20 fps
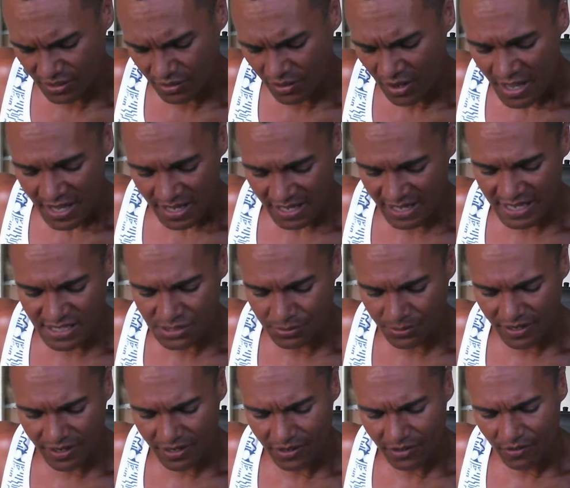is
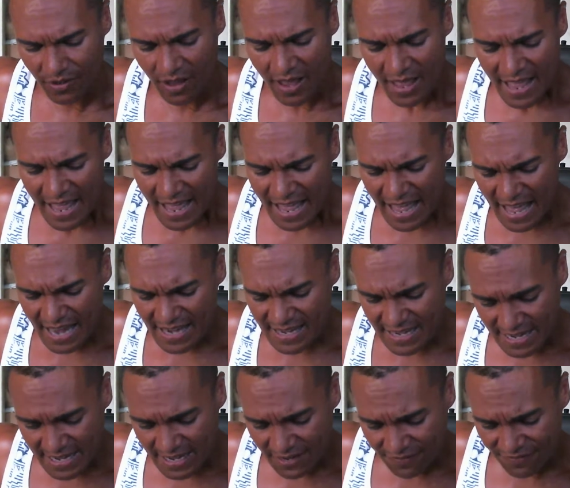real. I need to
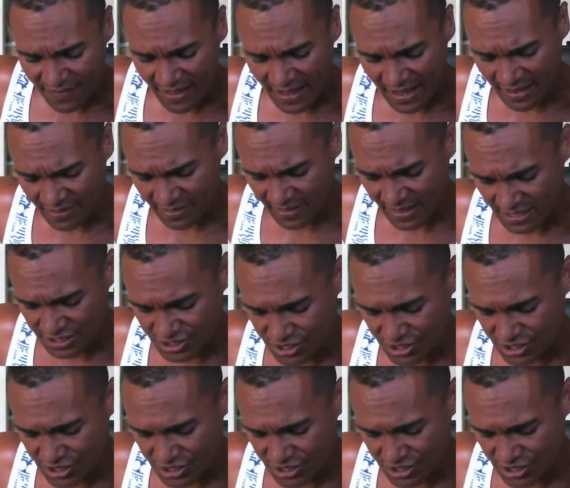find that